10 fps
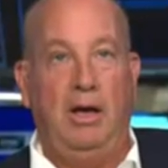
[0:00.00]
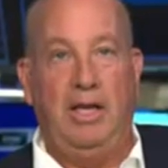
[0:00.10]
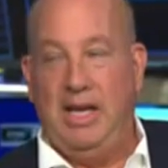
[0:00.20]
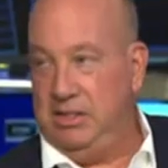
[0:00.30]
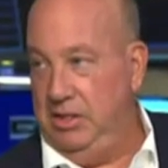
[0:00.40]

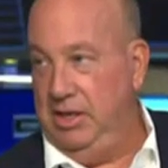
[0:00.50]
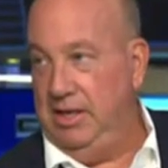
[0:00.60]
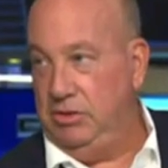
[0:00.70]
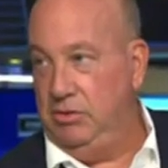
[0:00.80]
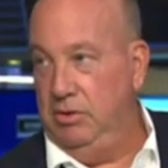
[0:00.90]
gasoline
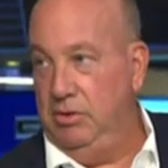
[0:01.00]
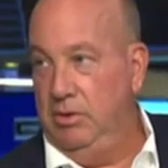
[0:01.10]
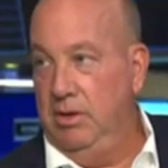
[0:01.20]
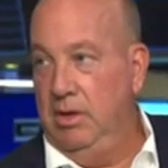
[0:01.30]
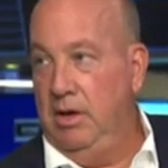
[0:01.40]
against crude.
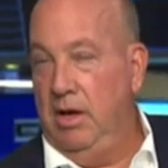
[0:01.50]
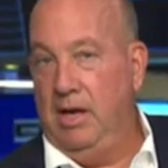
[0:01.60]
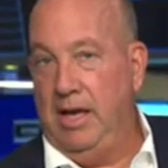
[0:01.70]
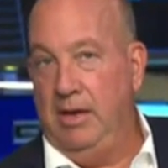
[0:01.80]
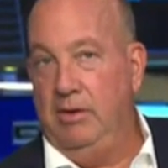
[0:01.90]

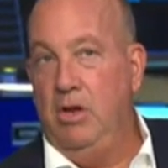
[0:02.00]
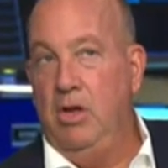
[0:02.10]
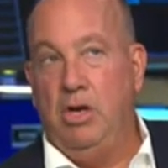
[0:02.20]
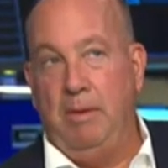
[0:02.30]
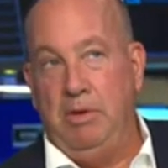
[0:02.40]
Again,
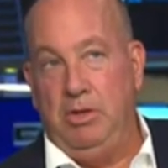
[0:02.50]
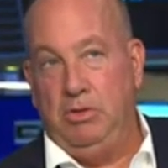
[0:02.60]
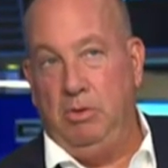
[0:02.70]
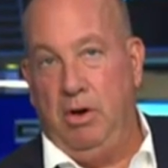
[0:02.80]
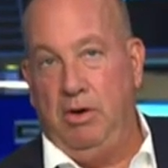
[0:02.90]
you're coming
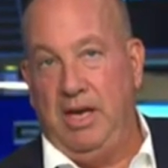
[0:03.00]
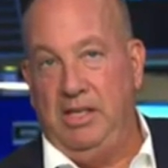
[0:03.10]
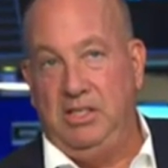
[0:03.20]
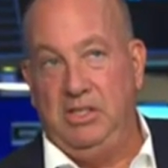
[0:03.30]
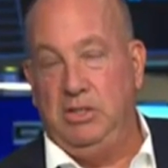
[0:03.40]
into a hurricane
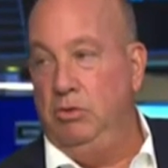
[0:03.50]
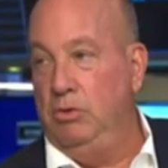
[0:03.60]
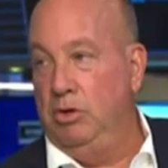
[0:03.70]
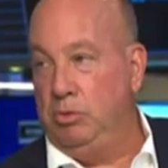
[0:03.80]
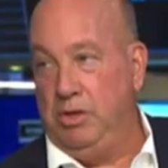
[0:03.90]
season. Who
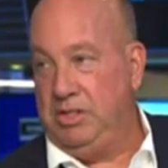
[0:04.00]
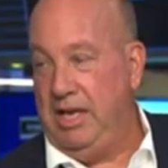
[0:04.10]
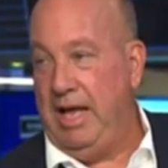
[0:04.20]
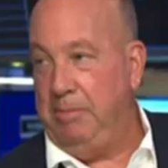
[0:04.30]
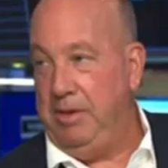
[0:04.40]
knows what's going
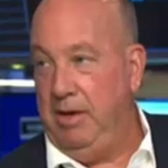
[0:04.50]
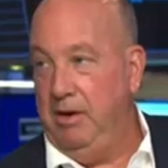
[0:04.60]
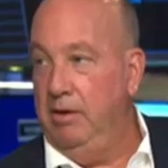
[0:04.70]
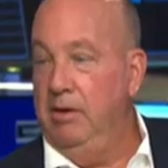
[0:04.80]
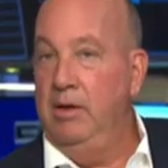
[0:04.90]
to happen here?
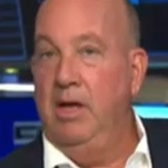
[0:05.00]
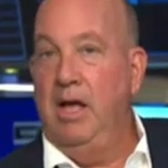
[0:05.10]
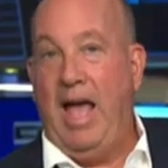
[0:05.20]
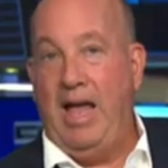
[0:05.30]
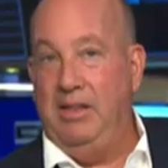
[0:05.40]

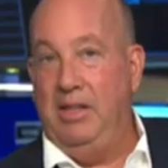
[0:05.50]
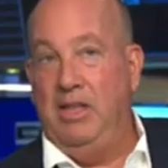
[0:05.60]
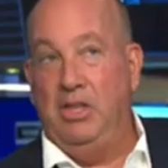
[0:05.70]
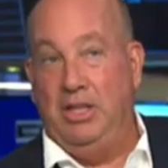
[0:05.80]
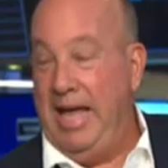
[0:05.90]
And
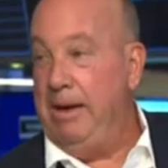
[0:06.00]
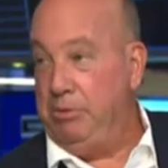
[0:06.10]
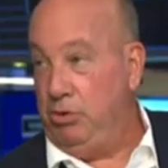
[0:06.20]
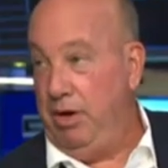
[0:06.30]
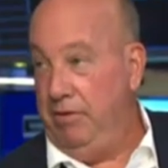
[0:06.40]
the layup
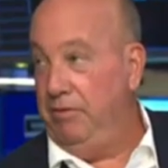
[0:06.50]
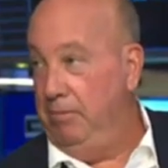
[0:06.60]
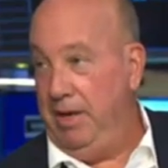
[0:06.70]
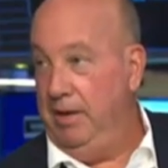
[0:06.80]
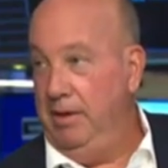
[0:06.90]
trade for
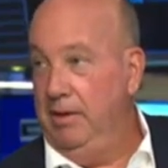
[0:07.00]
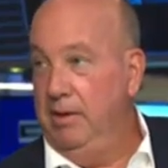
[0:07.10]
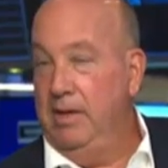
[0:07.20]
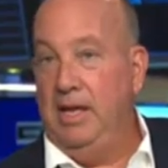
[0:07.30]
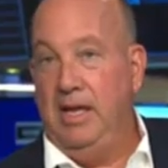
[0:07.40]
me
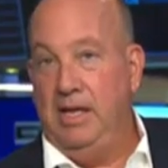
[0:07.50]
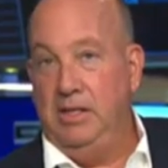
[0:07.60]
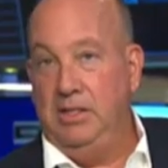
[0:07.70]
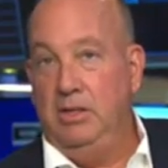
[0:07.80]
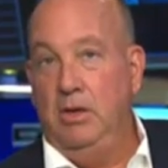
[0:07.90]

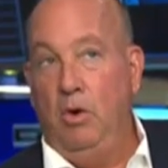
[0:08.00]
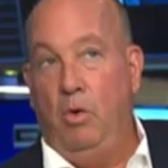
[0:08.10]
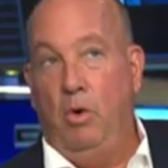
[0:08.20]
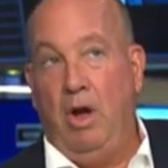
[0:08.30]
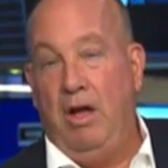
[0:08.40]
is
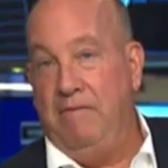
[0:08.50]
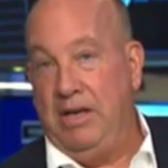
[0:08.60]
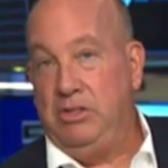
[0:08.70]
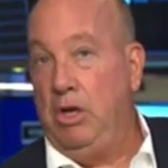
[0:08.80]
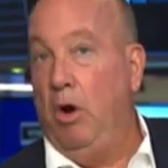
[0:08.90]

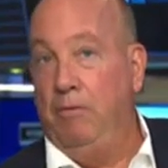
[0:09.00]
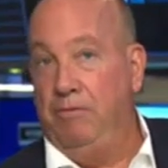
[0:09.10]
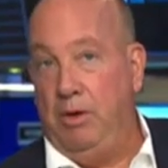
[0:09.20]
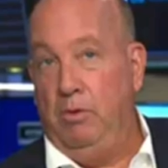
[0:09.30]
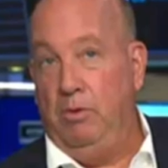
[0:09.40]
eventually,
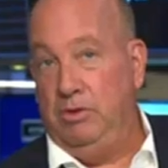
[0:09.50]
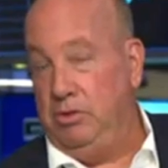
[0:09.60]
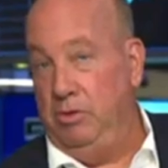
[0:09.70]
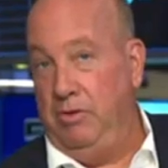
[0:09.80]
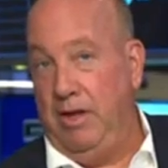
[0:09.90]
hopefully,
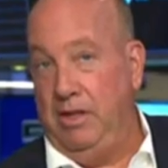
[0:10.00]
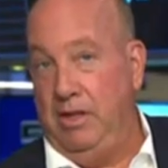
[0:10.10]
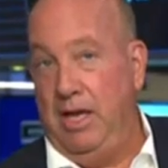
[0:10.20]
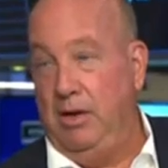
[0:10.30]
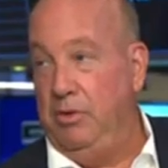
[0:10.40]
sooner rather than
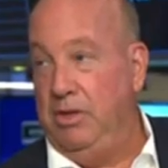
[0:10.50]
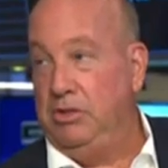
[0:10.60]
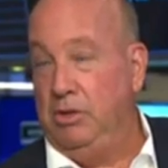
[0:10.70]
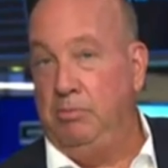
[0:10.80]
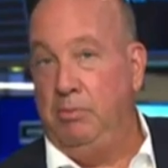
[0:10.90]
later, when
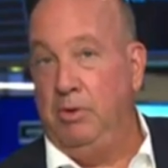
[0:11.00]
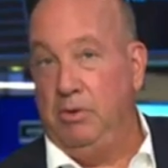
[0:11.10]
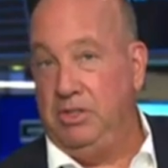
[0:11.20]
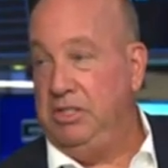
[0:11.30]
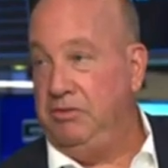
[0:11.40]
there's a
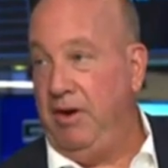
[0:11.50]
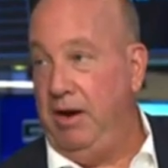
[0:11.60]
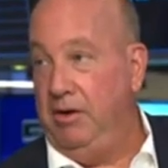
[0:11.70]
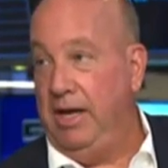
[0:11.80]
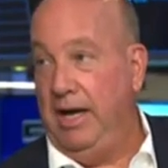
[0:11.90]

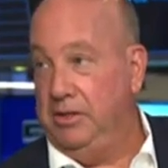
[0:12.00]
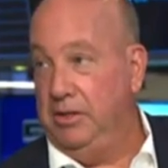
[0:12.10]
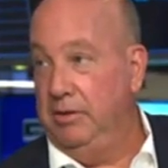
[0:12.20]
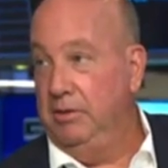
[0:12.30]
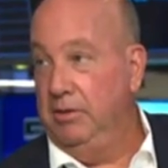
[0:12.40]
ceasefire in
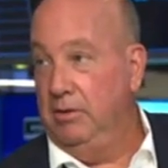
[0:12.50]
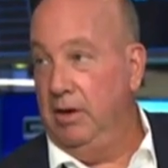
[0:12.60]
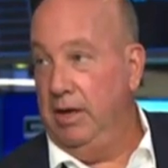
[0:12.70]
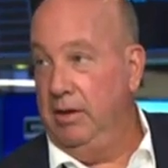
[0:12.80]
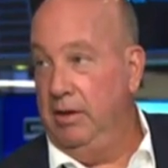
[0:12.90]
Gaza,
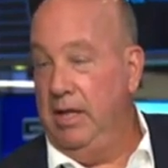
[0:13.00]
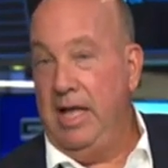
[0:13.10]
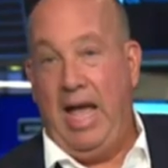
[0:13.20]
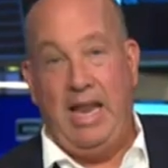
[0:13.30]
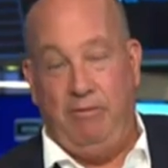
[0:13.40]
right?
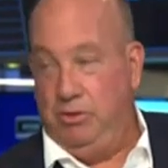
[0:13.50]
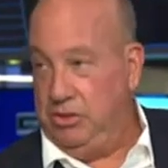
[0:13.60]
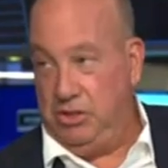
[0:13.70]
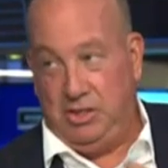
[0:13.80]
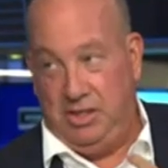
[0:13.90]
And everyone's
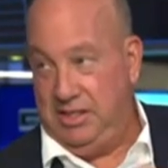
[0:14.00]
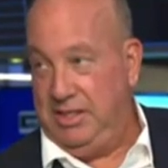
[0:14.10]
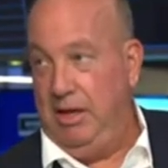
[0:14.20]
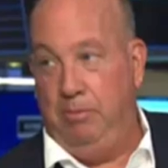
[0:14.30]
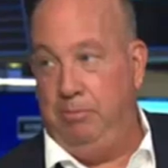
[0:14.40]
just going
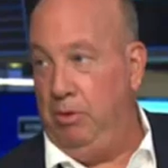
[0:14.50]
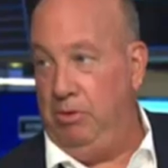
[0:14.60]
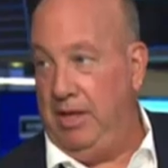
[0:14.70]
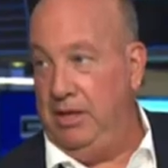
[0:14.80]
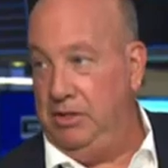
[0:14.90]
to puke
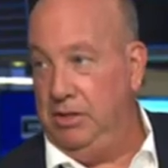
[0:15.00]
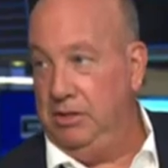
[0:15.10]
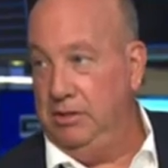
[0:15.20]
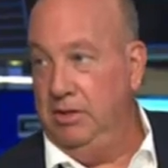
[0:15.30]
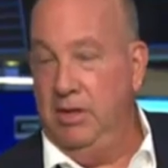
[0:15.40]
the
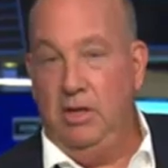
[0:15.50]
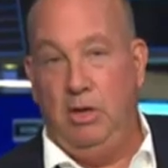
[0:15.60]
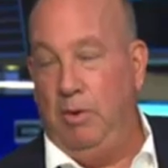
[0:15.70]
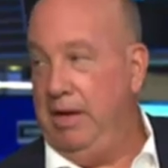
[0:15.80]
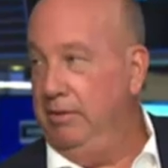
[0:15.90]
energies.
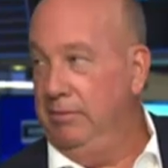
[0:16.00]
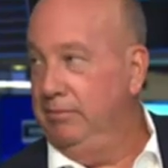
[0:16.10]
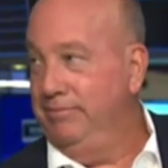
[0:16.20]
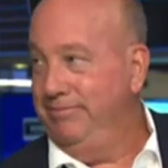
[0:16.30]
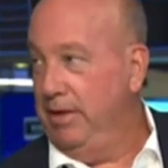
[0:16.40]
You wait,
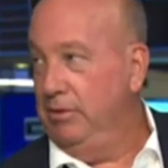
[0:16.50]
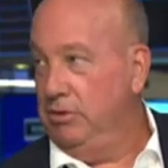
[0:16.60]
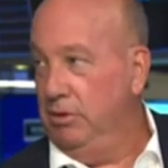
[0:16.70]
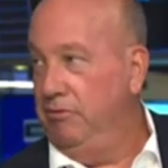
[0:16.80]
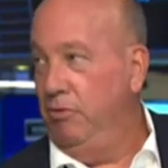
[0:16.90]
I don't know,
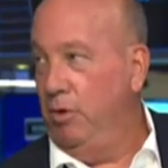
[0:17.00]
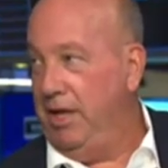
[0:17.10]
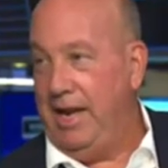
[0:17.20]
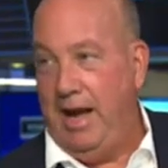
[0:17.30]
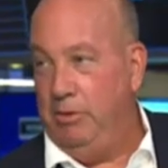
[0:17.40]
Joe,
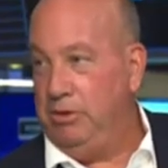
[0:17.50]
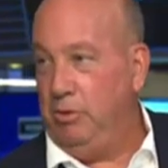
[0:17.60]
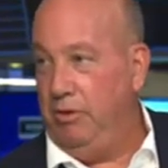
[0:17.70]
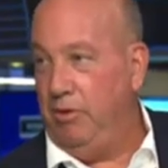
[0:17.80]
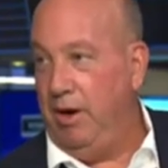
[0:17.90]
48 hours,
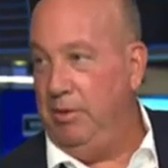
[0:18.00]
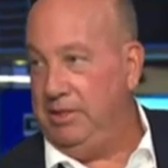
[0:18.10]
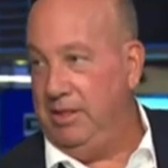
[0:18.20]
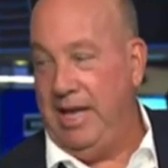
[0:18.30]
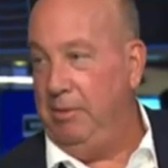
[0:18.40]
24 hours,
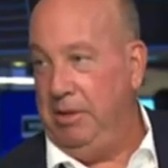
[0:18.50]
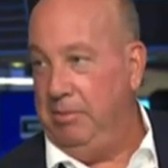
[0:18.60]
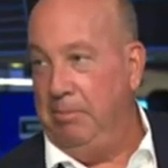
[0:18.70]
that'll be the